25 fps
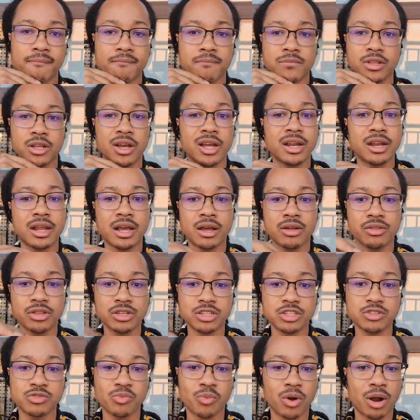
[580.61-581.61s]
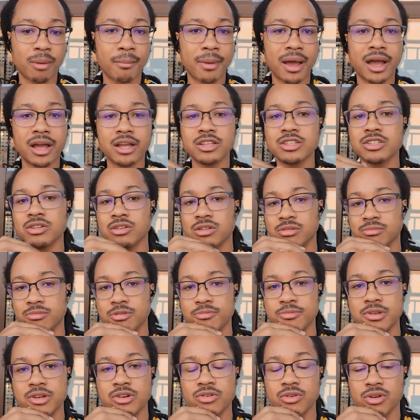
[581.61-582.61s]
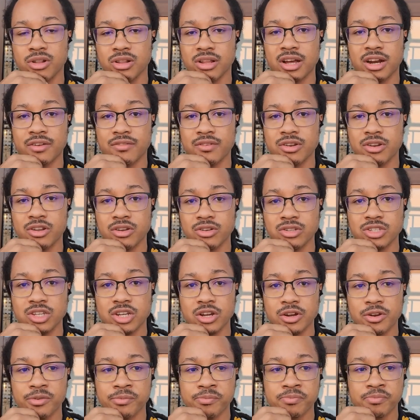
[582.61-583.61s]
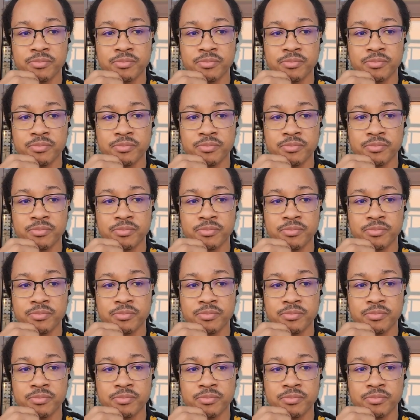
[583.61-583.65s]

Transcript: right now, this is where I'm at, so I'm gonna be doing a lot of videos here.